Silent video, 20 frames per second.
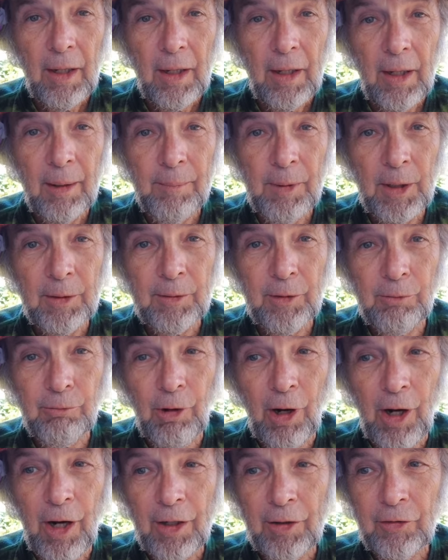Among the
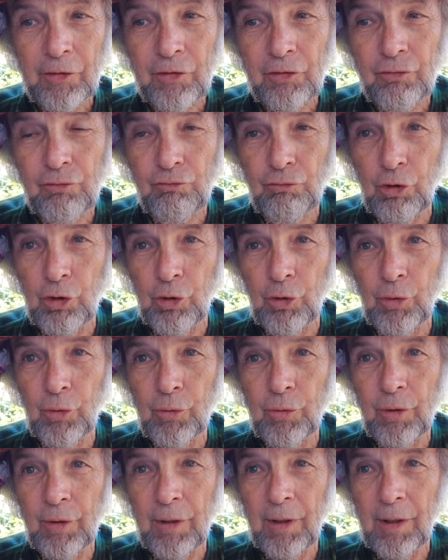rocks
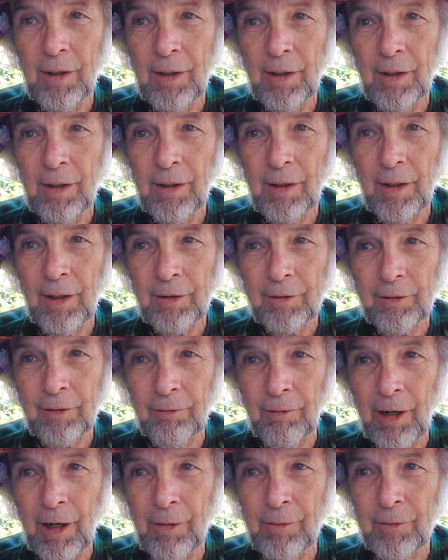strewn
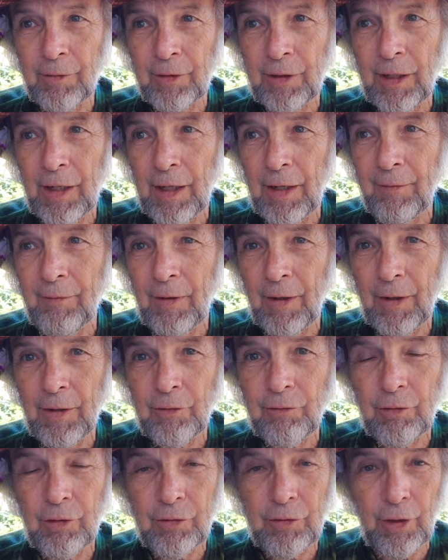around the cave
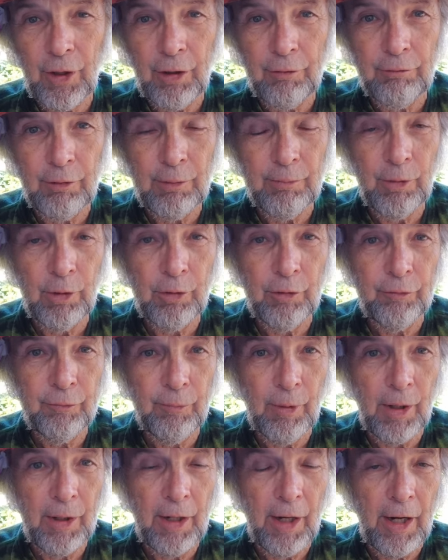entrance, I remove
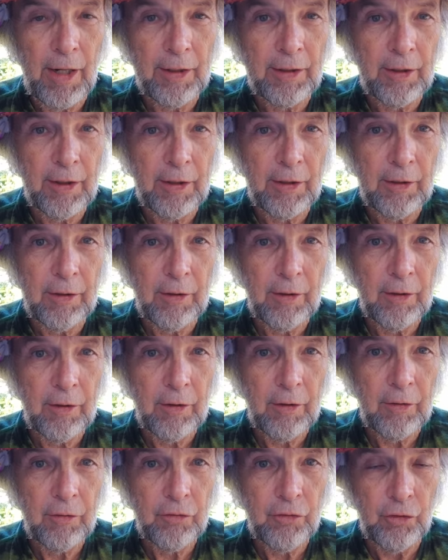my hiking
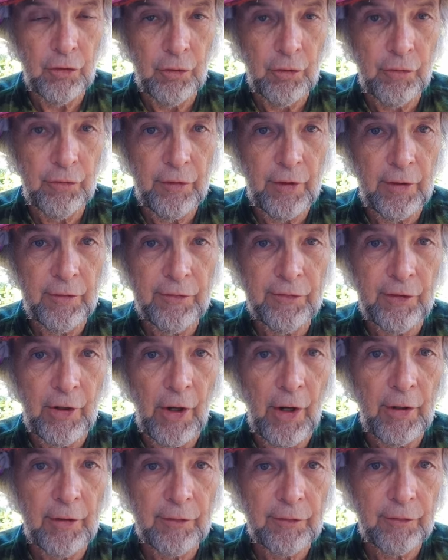shoes and
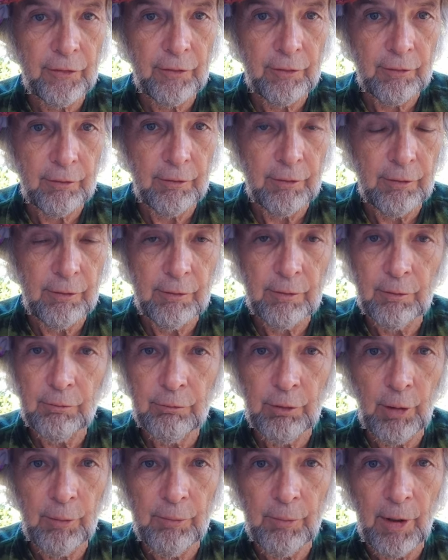socks,
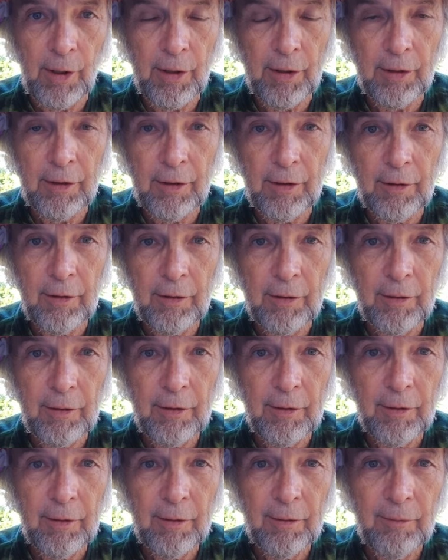rub my
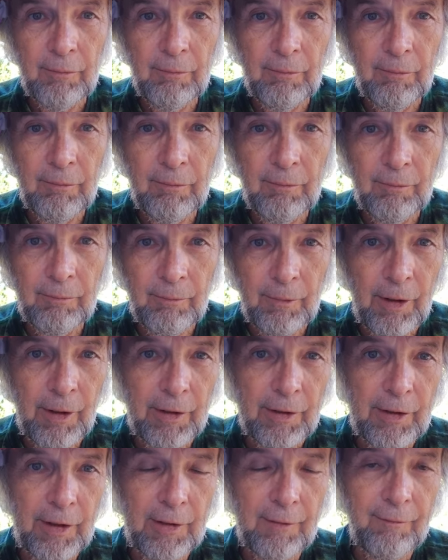
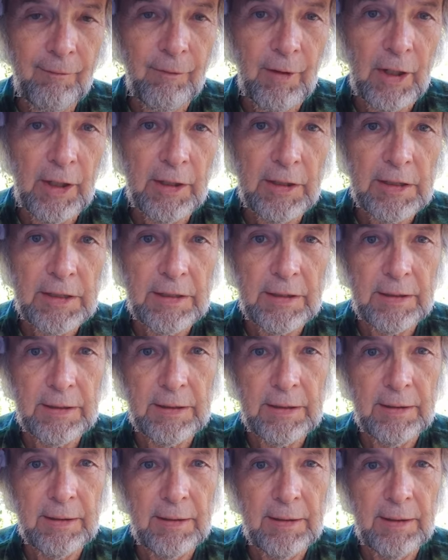aching feet,
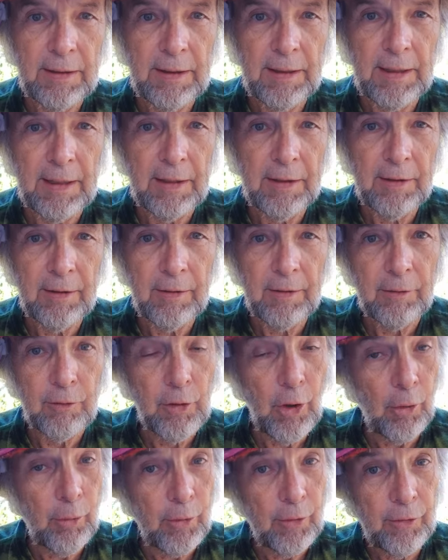and
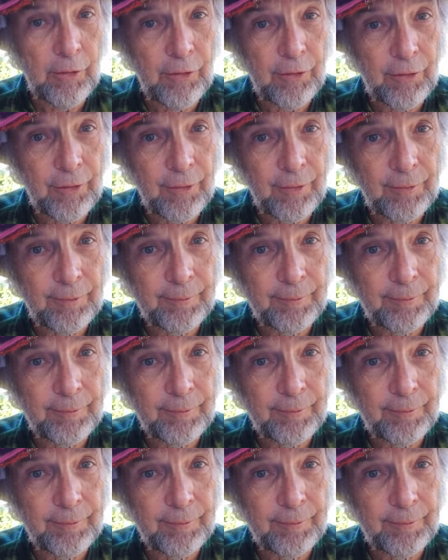notice